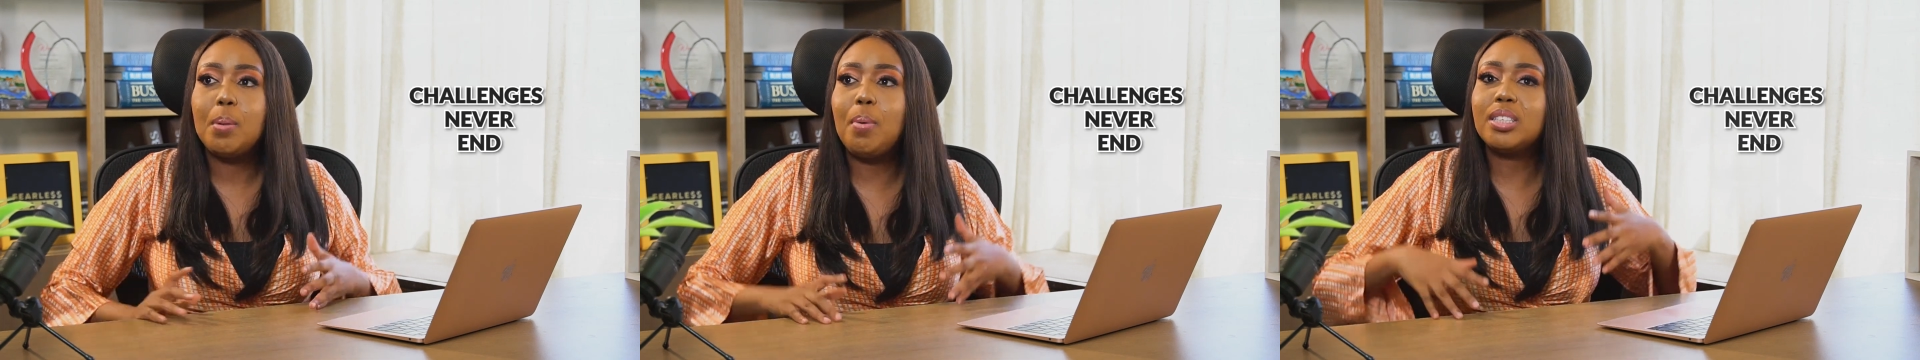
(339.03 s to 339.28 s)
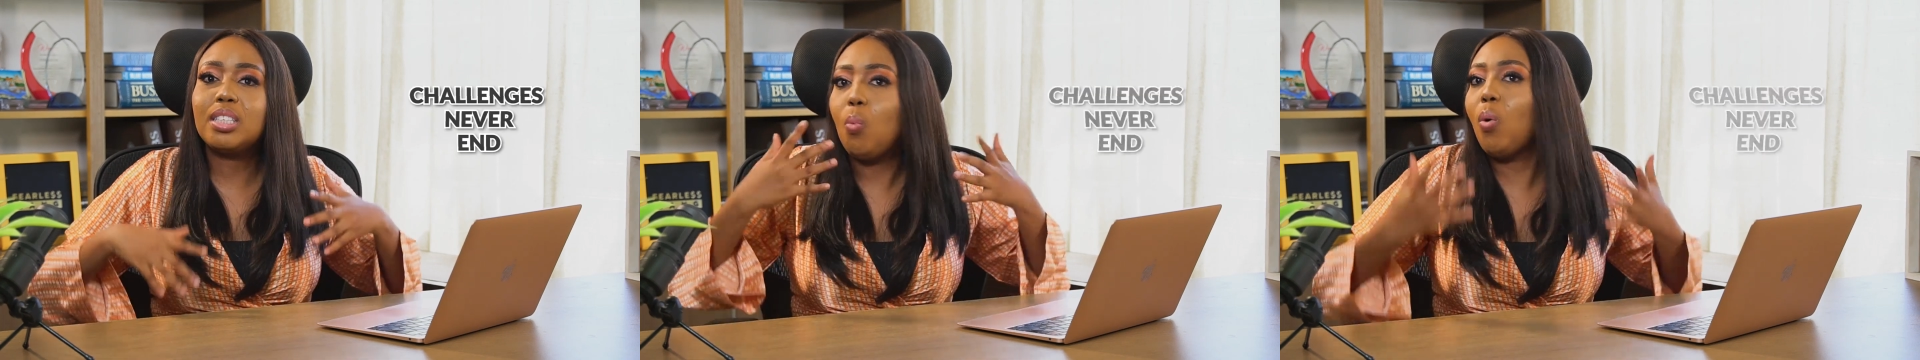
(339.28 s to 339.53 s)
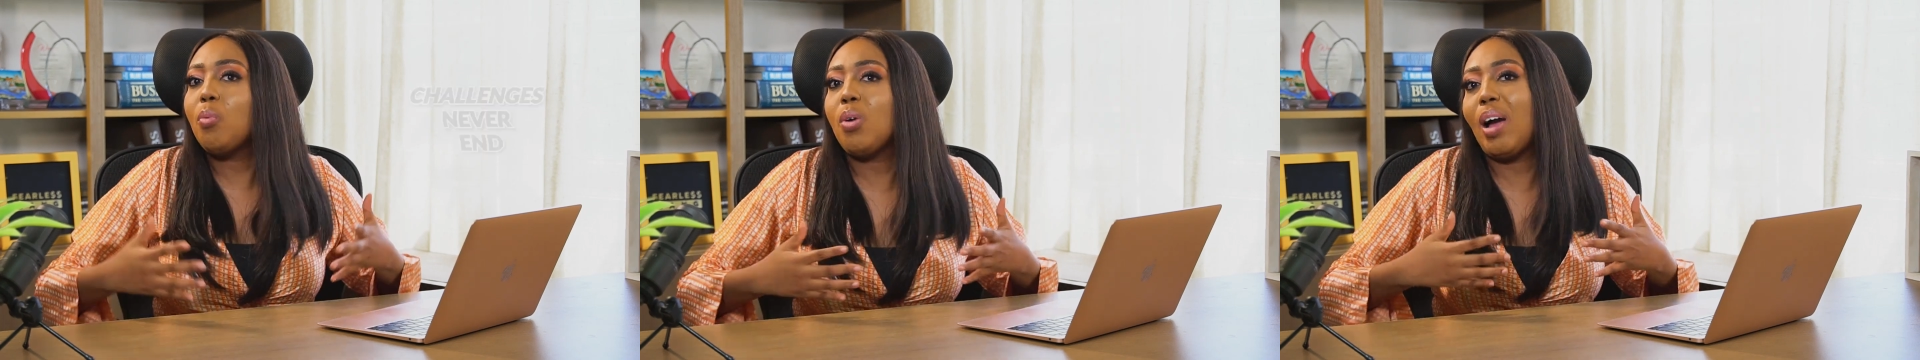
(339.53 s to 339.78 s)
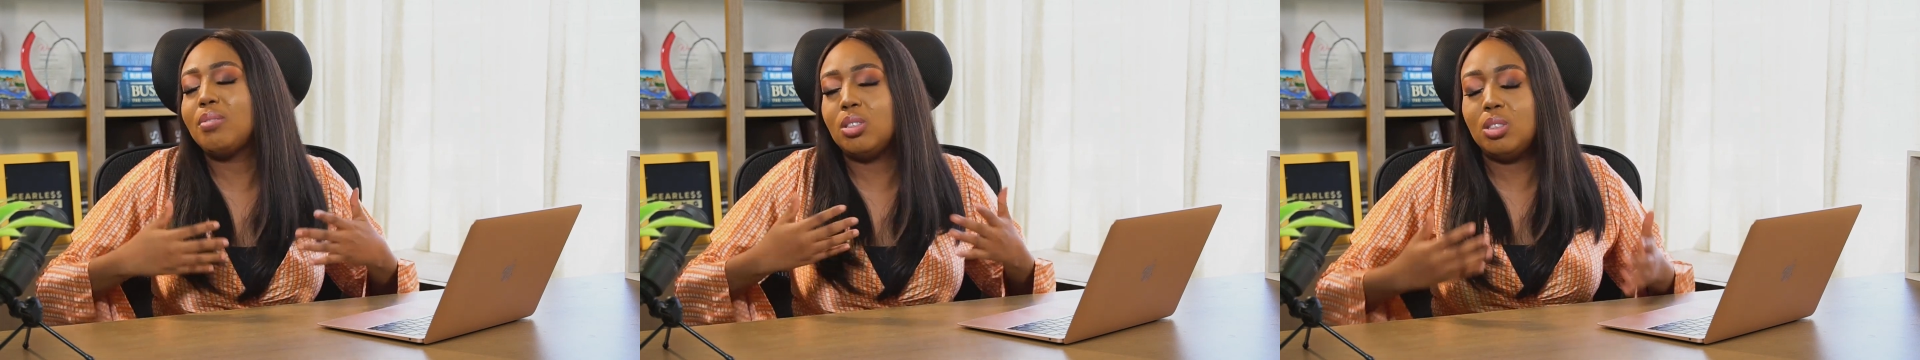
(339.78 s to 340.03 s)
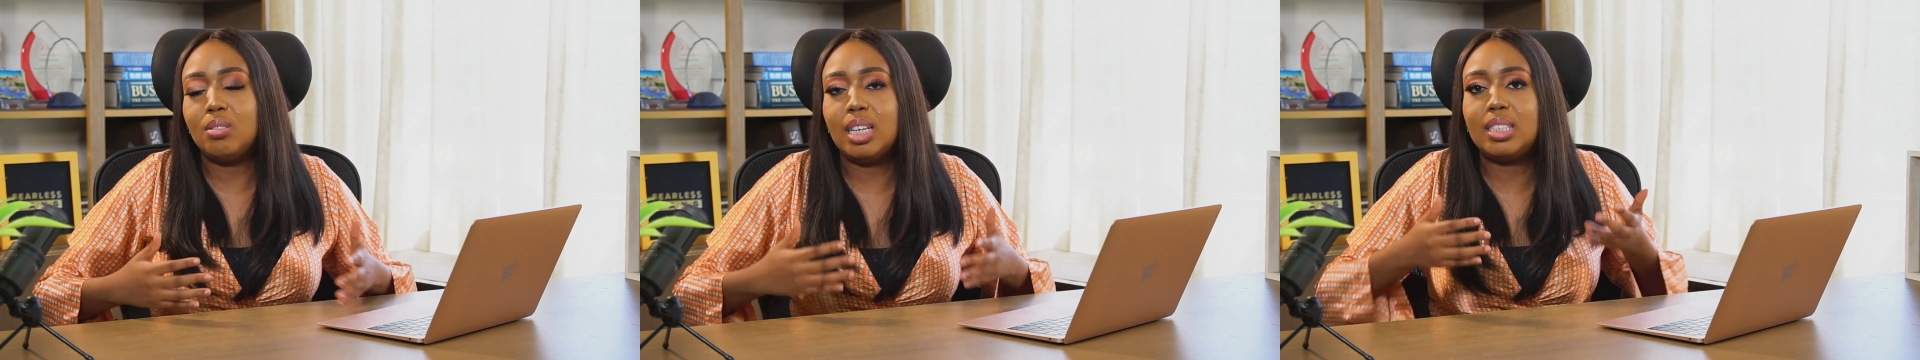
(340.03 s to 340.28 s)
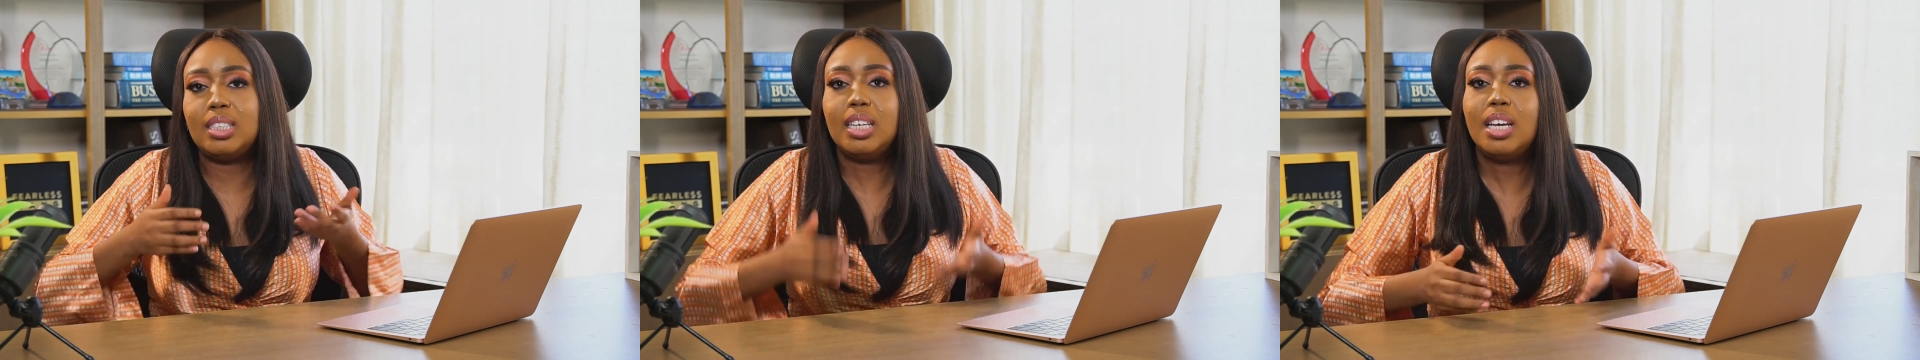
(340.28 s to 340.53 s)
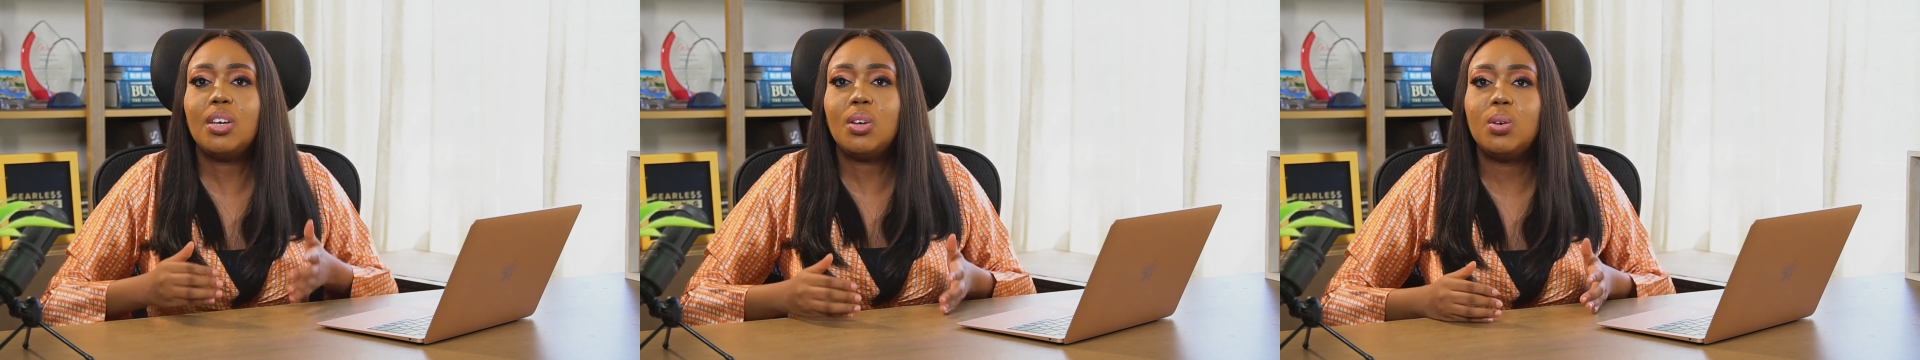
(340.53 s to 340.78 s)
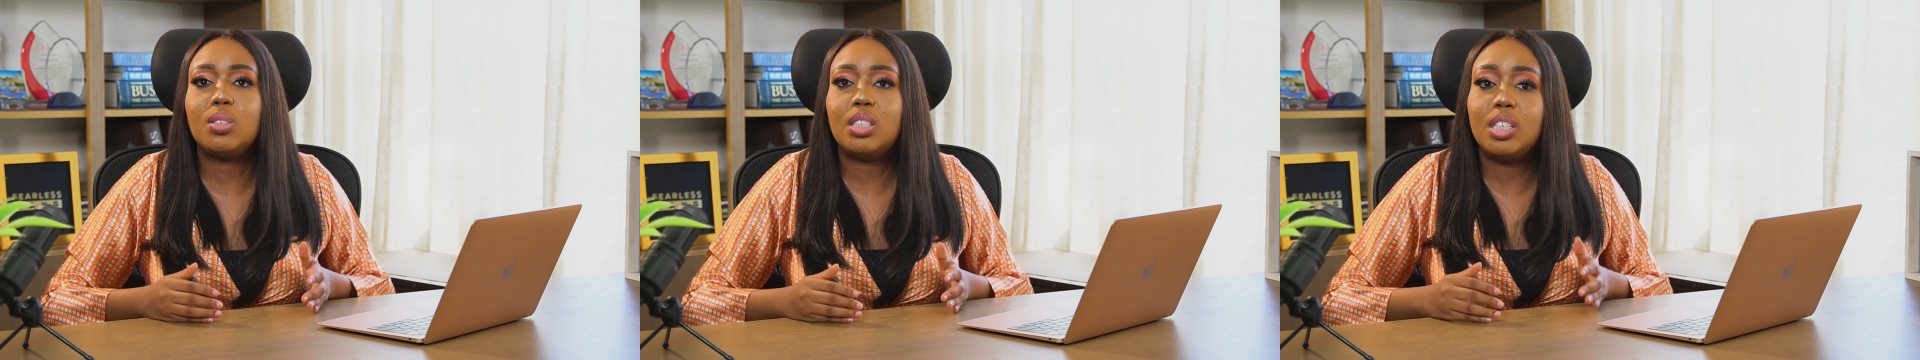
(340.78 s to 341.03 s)
But what we have to do as
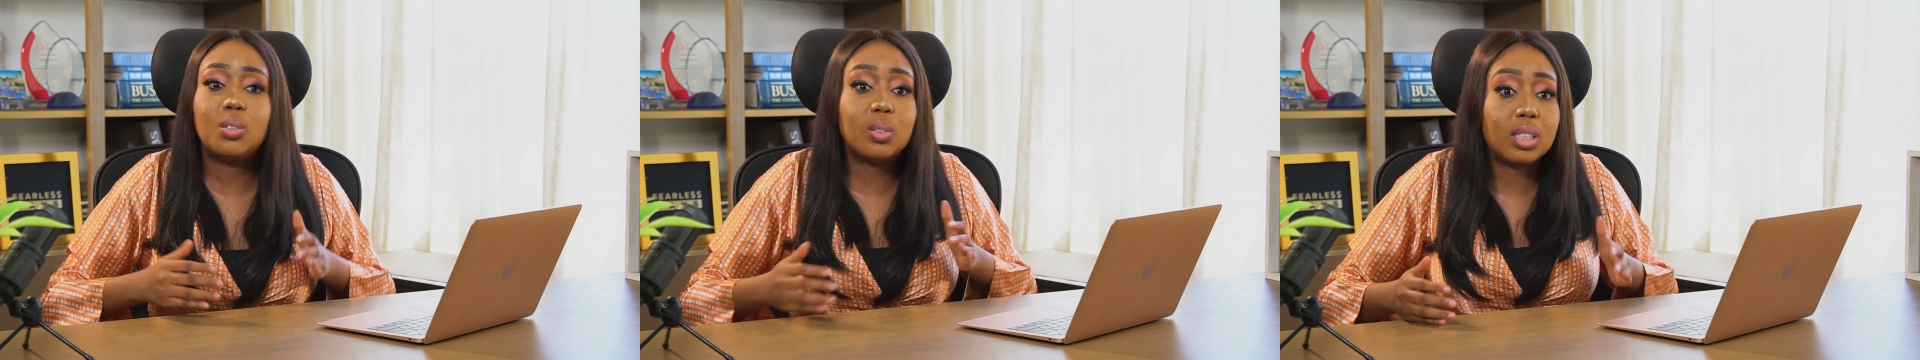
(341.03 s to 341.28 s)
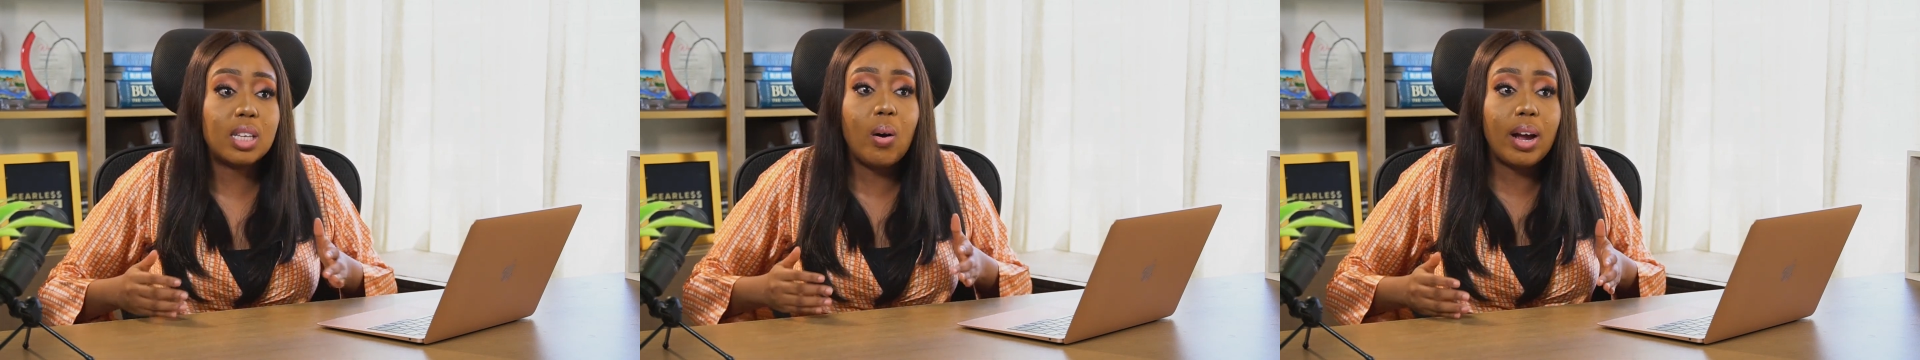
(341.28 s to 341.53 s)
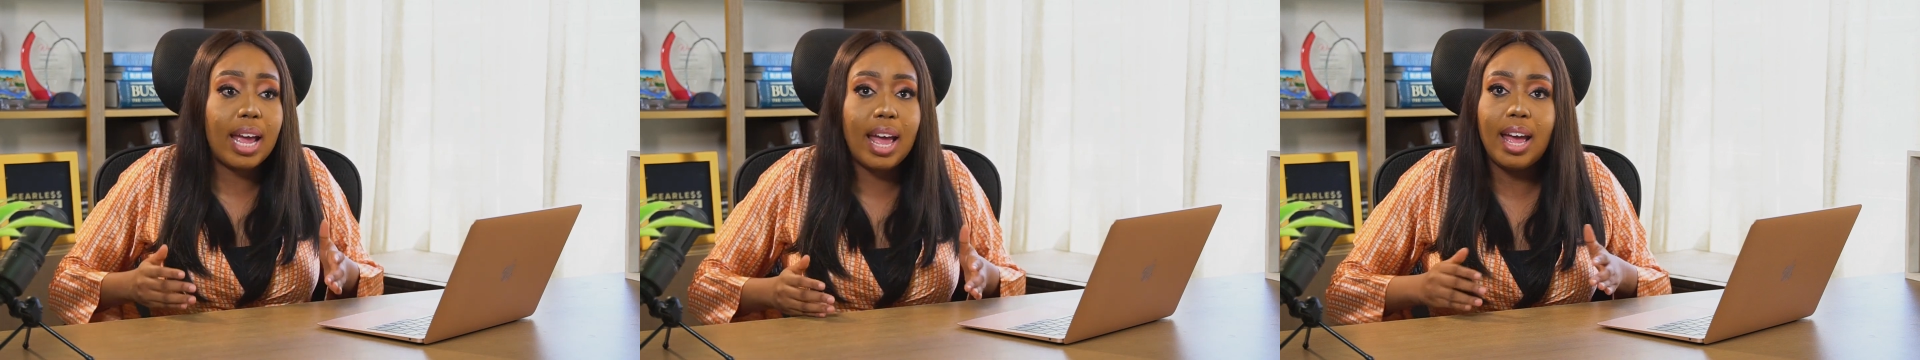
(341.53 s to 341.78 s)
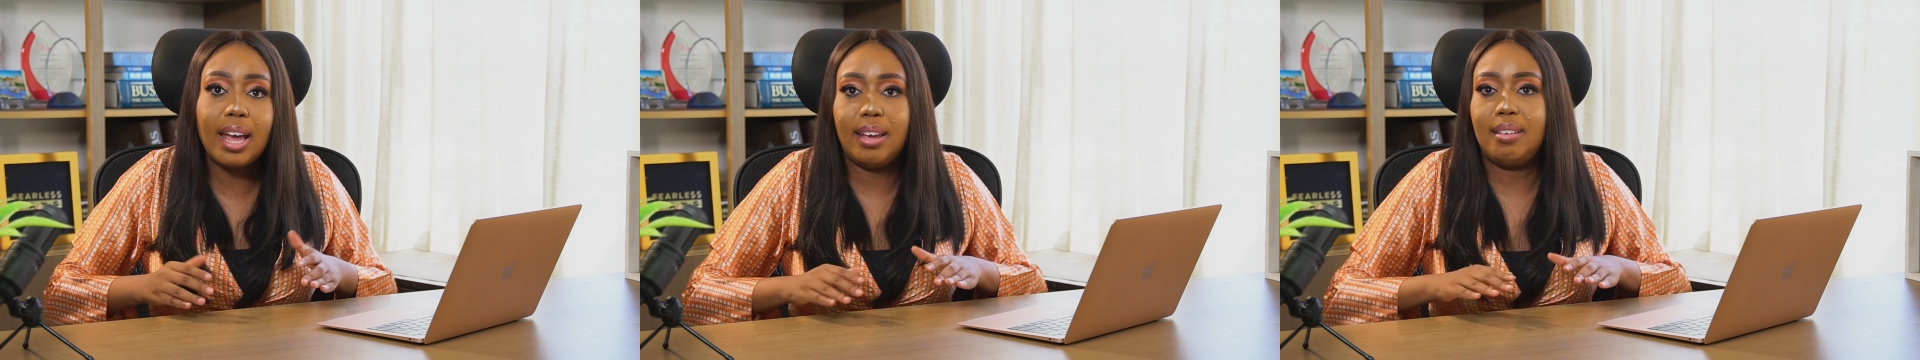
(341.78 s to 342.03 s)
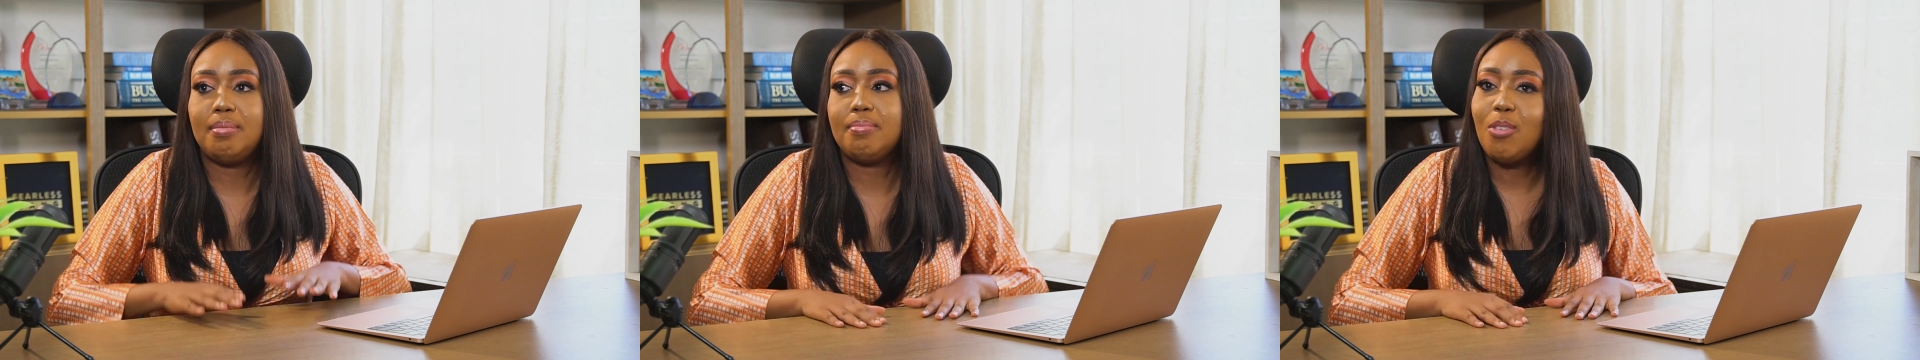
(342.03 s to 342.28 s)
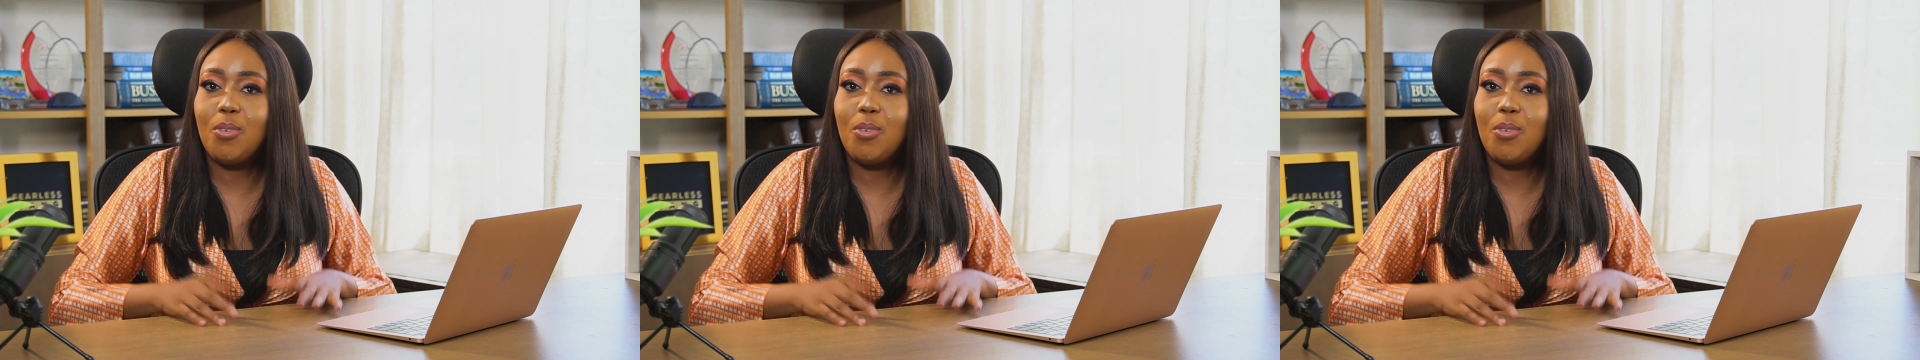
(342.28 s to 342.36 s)
CEOs is to say, okay,